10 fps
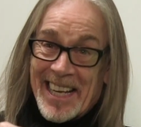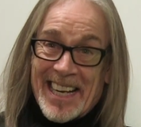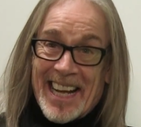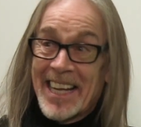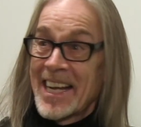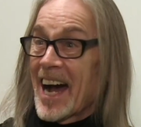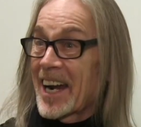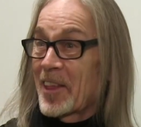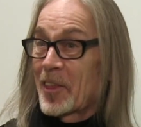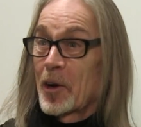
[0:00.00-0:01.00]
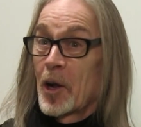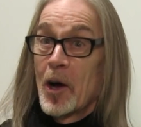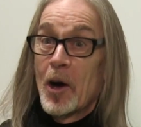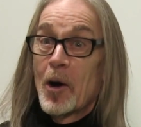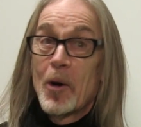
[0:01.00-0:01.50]
that high. And I thought,
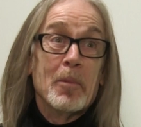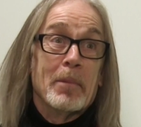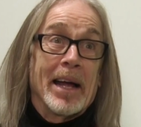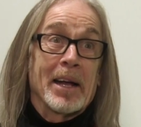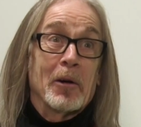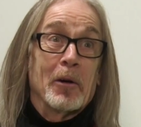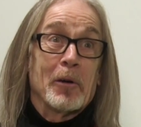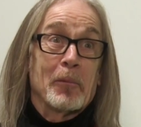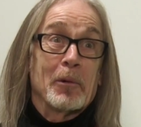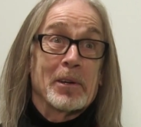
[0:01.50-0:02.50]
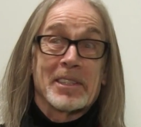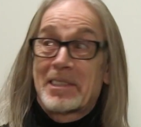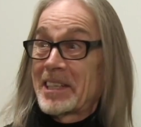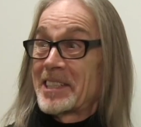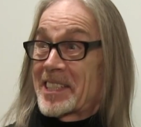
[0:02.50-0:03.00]
oh my God, what
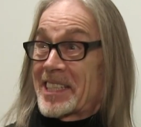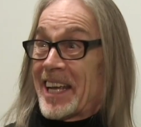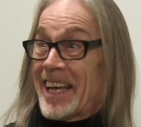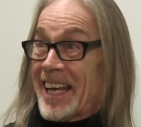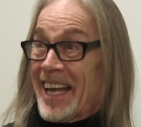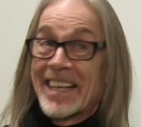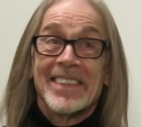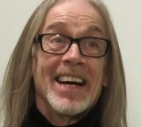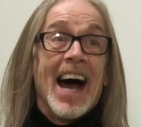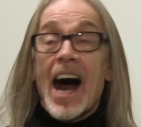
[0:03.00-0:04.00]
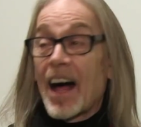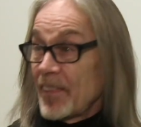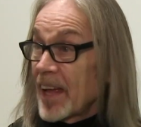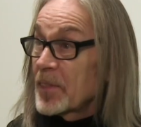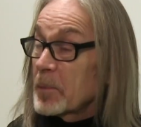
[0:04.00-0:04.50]
is this?
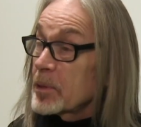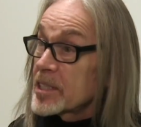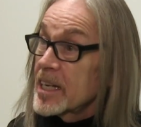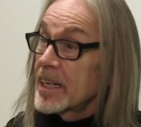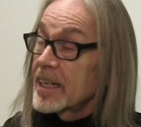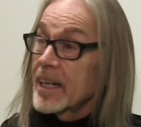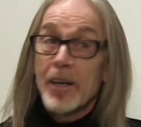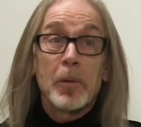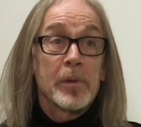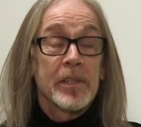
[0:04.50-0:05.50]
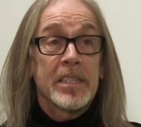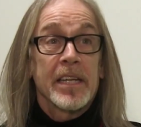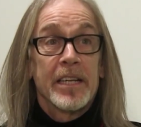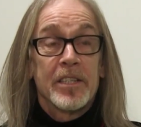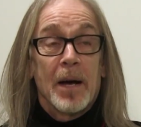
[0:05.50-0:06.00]
And then they proceeded to get up on the
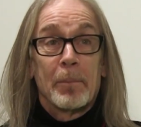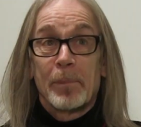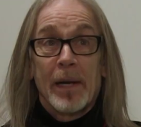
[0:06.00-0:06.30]
stage and